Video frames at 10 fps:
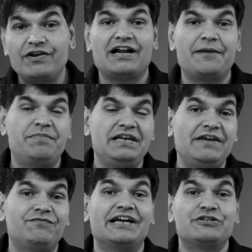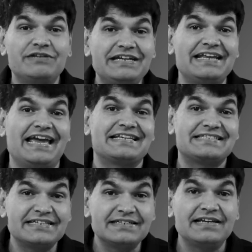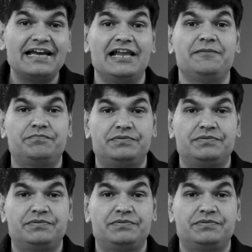where I believe that you need external help.